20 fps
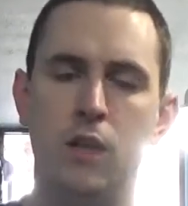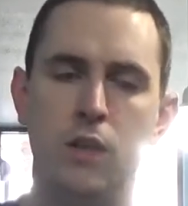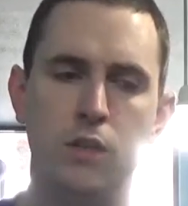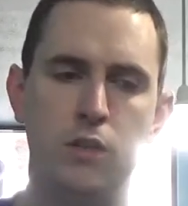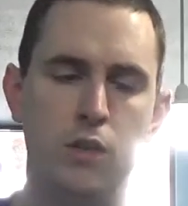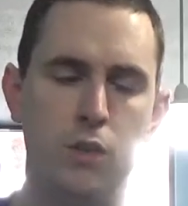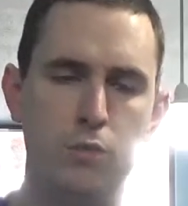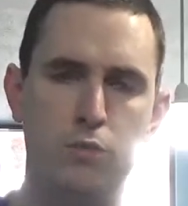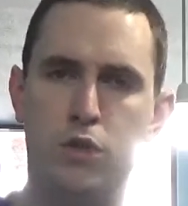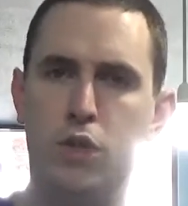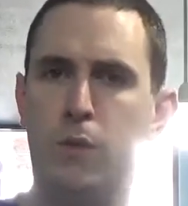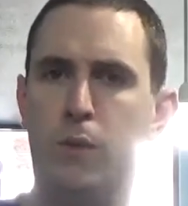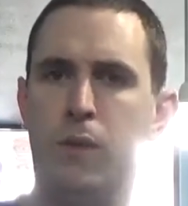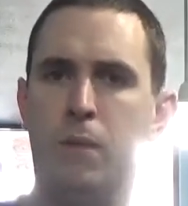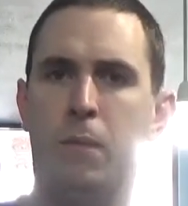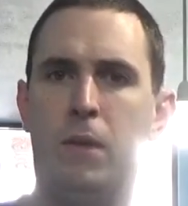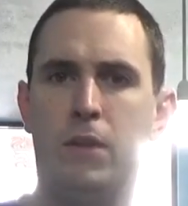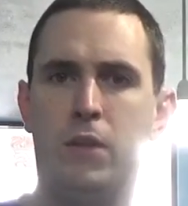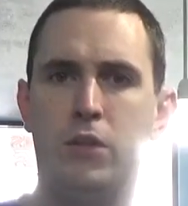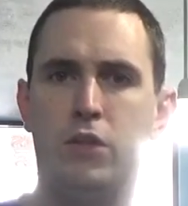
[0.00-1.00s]
So 2 in the
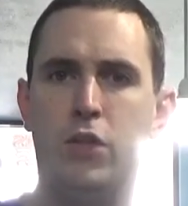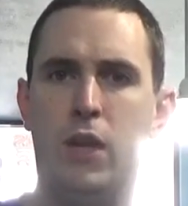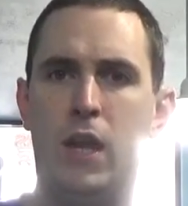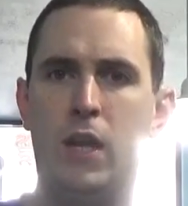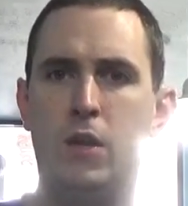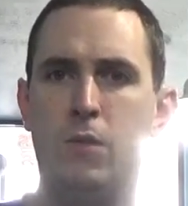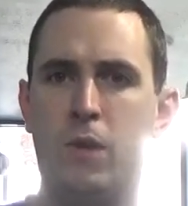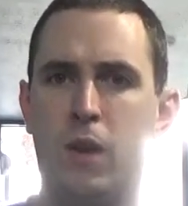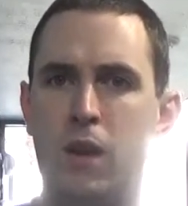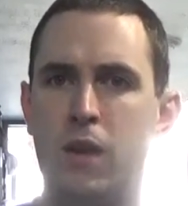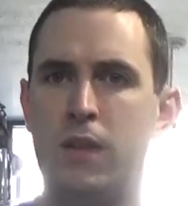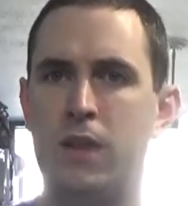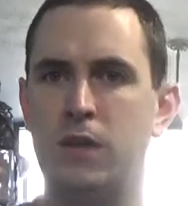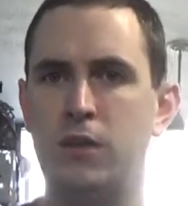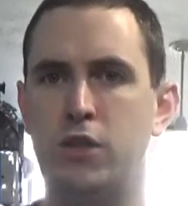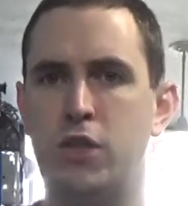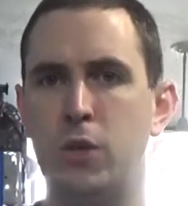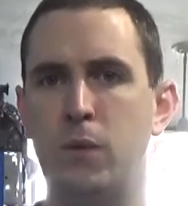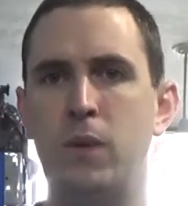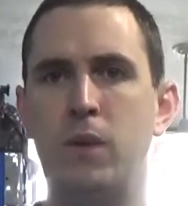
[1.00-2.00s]
month of January, then
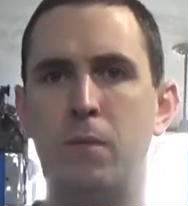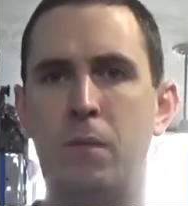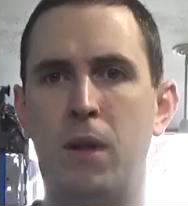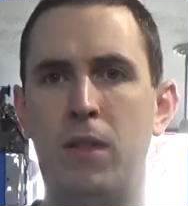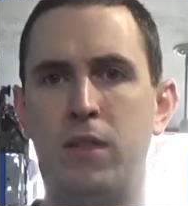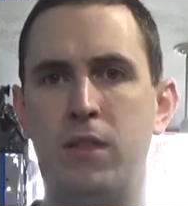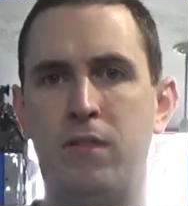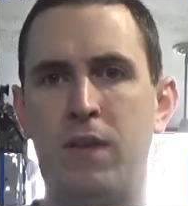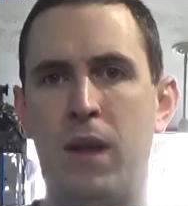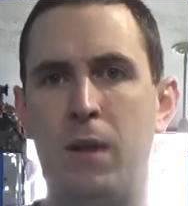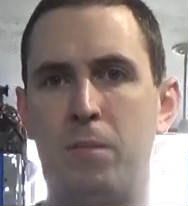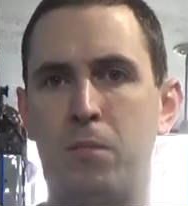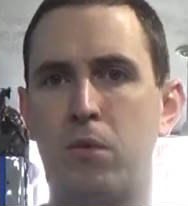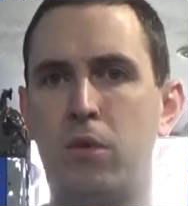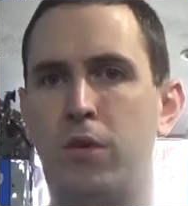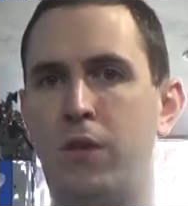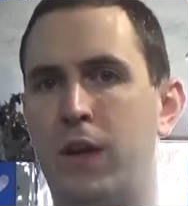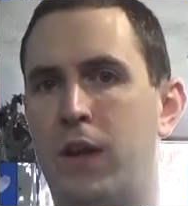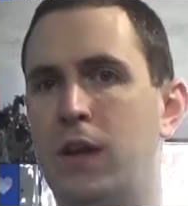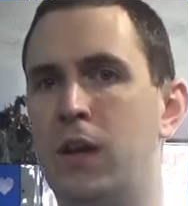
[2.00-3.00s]
2 in the month of
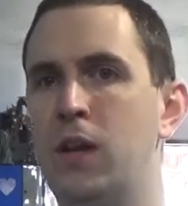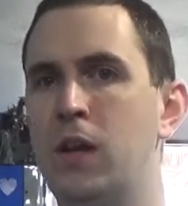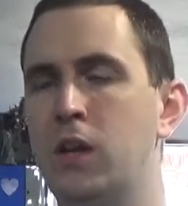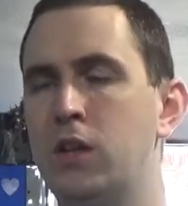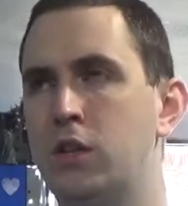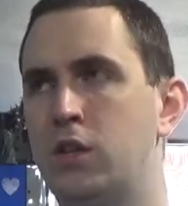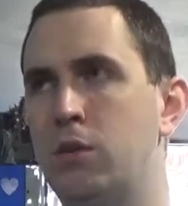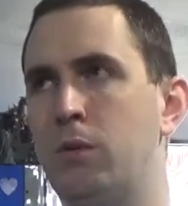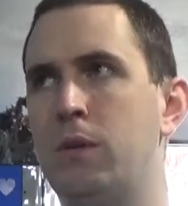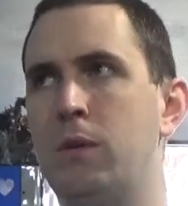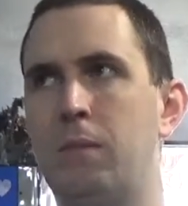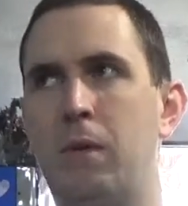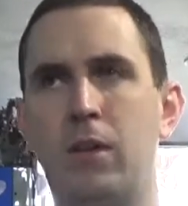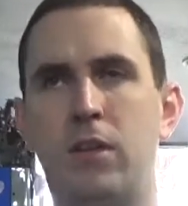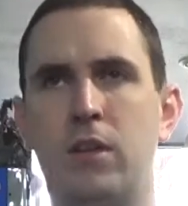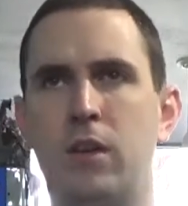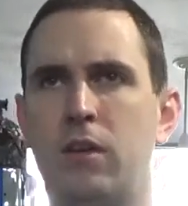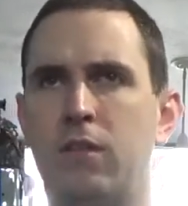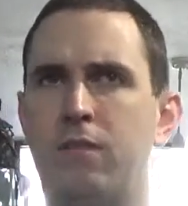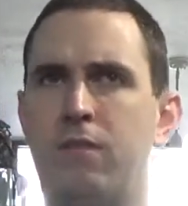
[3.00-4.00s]
April, then 2 in the
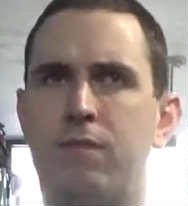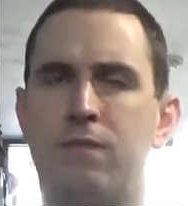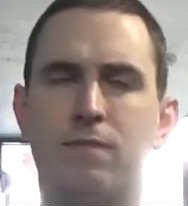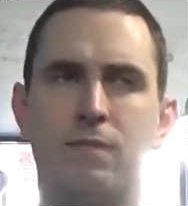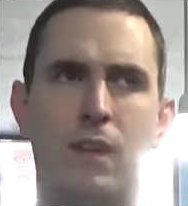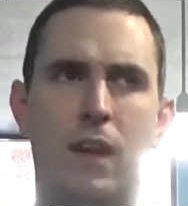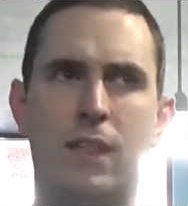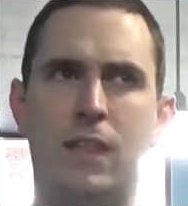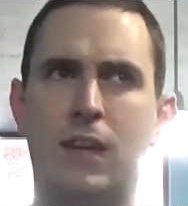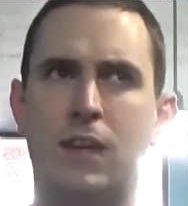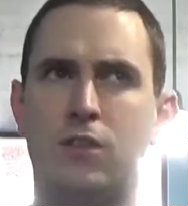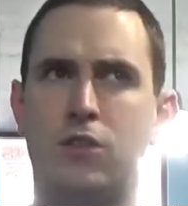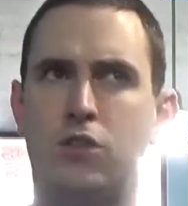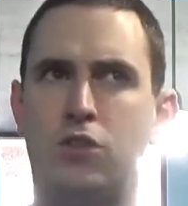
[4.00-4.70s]
month of, I think it's